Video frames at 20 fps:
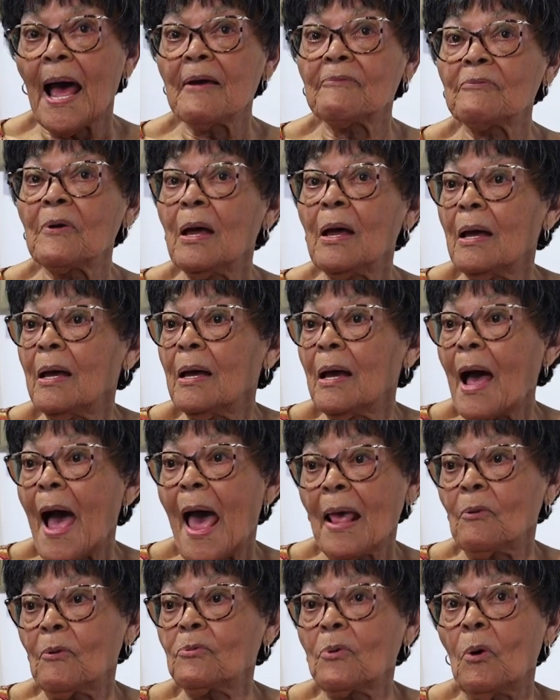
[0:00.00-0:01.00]
Like,
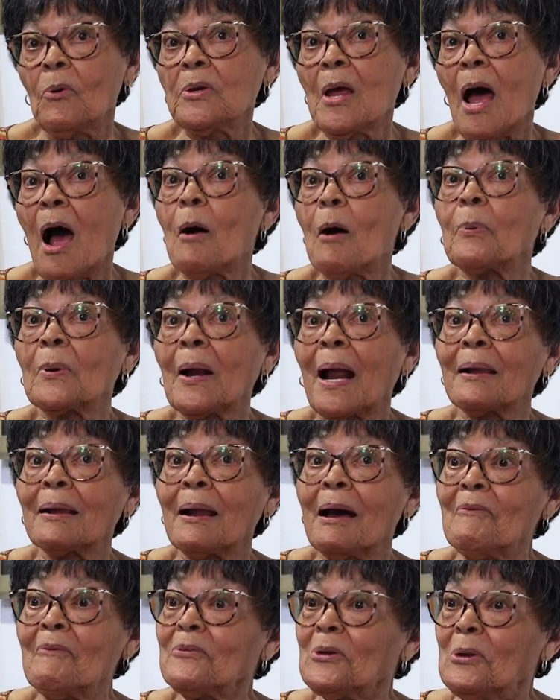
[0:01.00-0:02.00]
I don't know y'all, but I
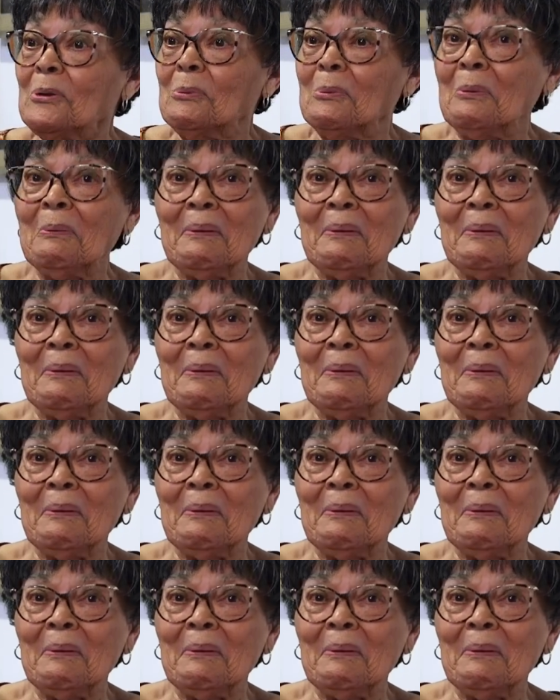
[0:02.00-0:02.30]
love you.